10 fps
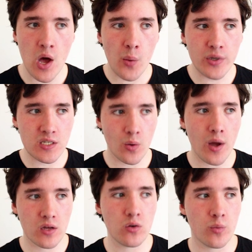Which is quite
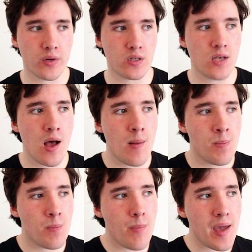cool, because
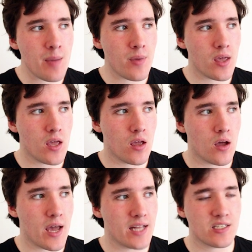maybe
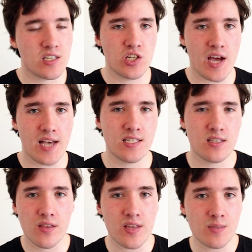it suggests
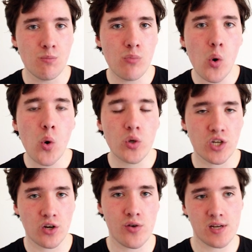that there's more to
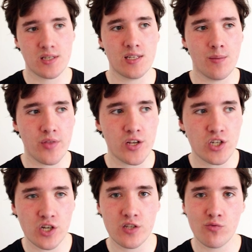criticism than
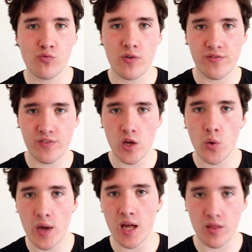just
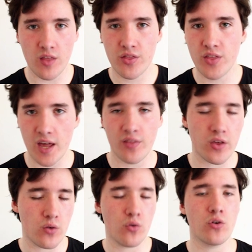reviewing the thing that
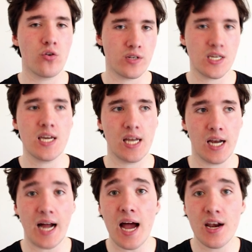you're critiquing.
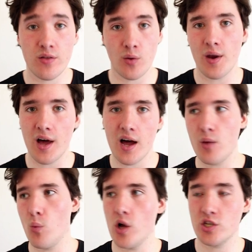Like, I know that when I
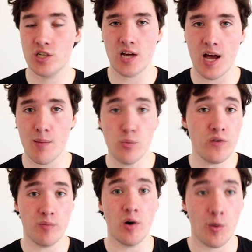watch Movie
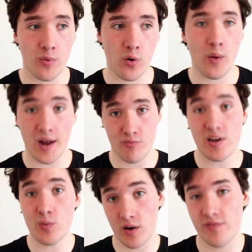Bob or when I read
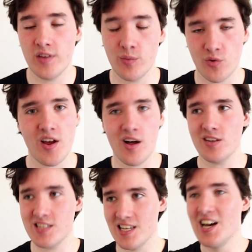one of
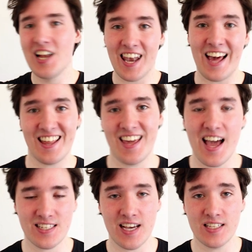FilmCritHulk's lengthy
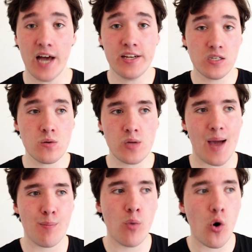essays, I do get
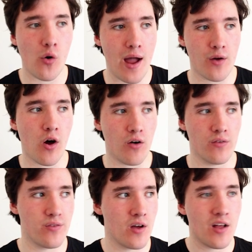more out
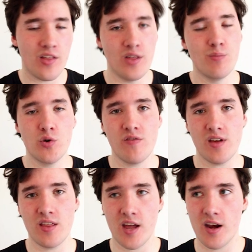of the movie
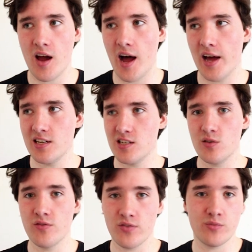than I do
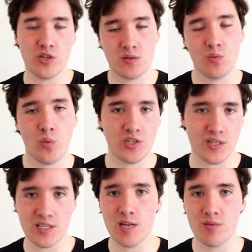from just watching
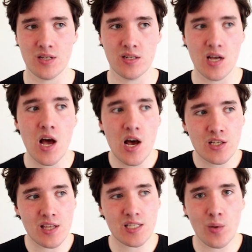CinemaSins.
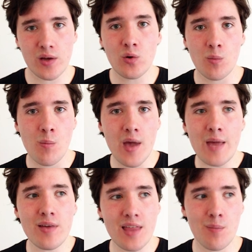So that's quite cool.
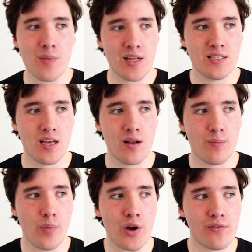Maybe that means that
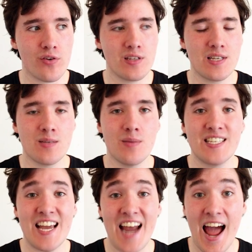part of criticism is
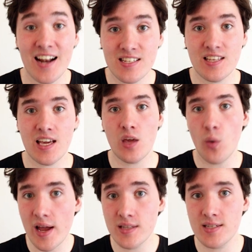enhancing your
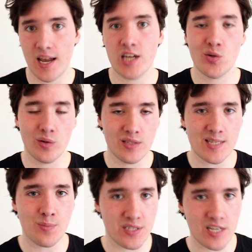intellectual
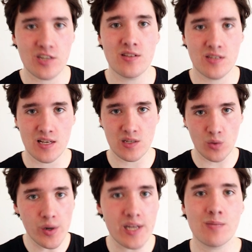dispositions as an
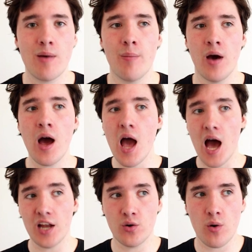audience member
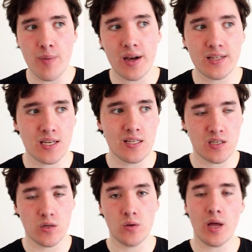and your ability
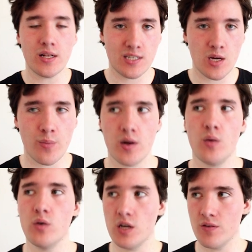to interpret a
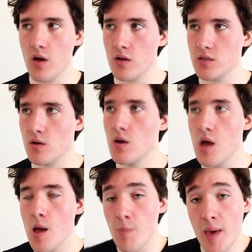work of art. So
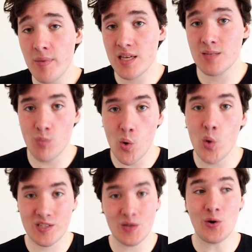maybe there's more
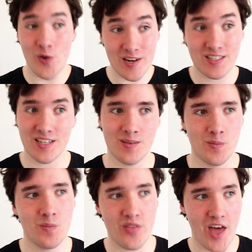to
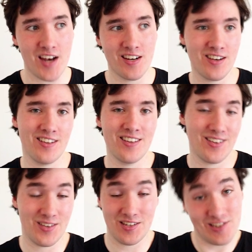criticism than
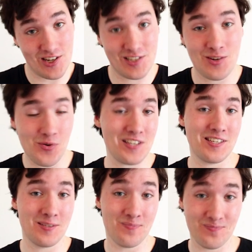just
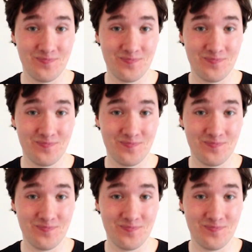criticism.